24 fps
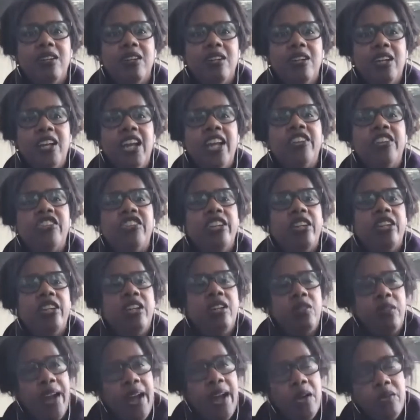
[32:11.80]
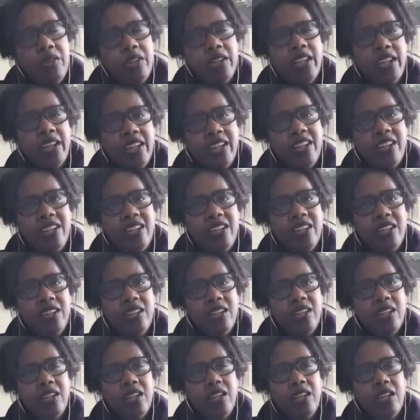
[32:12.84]
And she grounded it
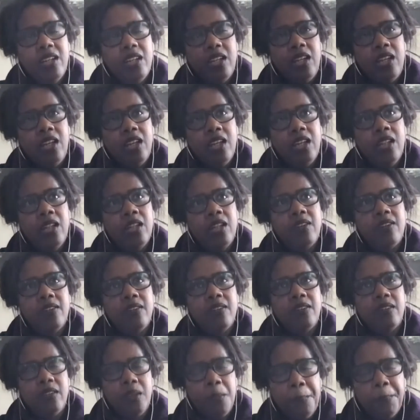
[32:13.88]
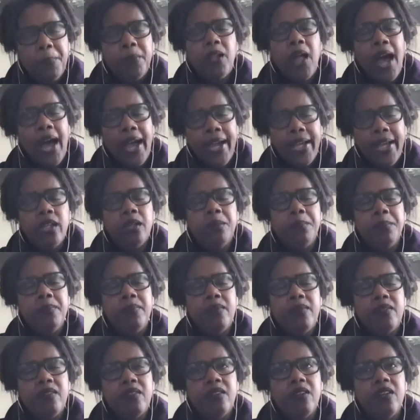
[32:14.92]
in the simple
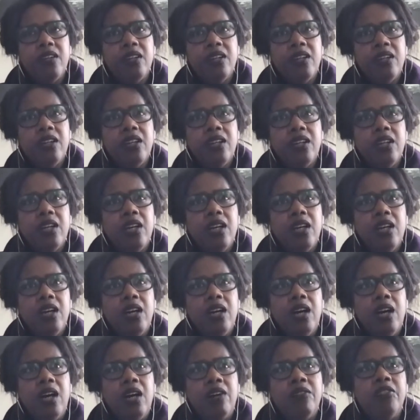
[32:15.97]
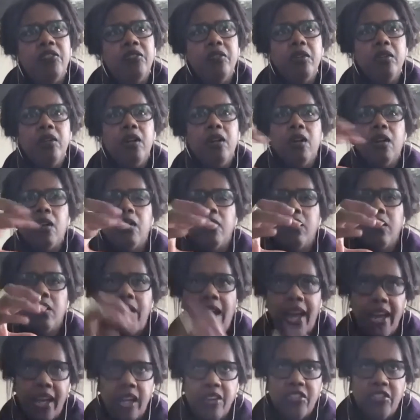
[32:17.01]
items of her
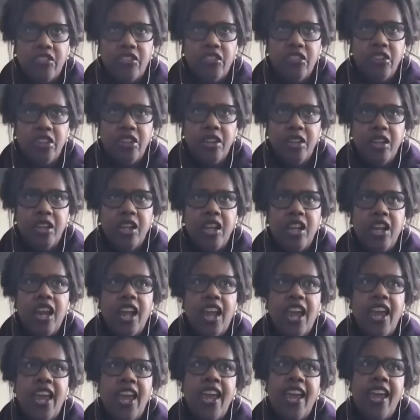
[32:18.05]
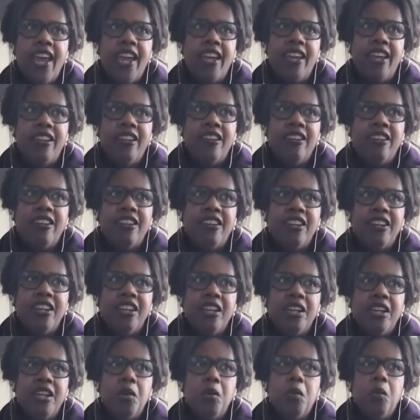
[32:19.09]
life. And
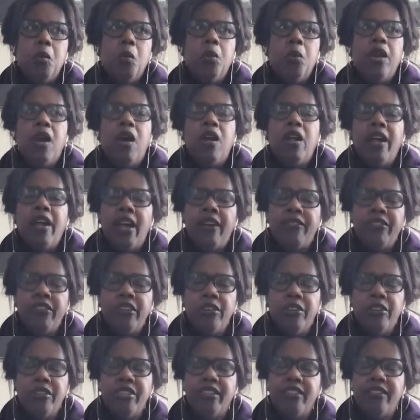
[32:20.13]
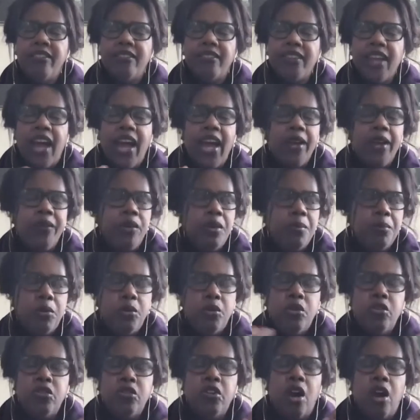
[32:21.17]
we all have earth and sky we
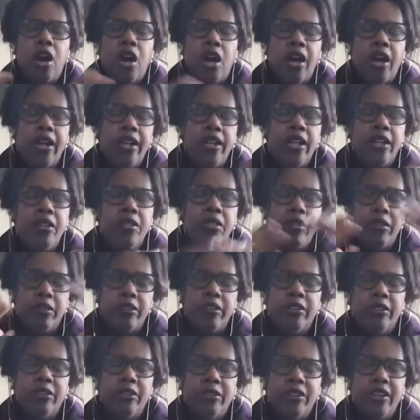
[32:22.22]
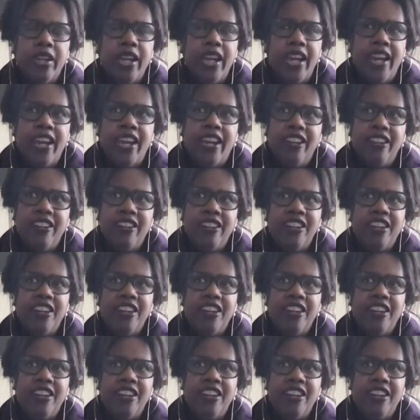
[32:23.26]
move on and through. And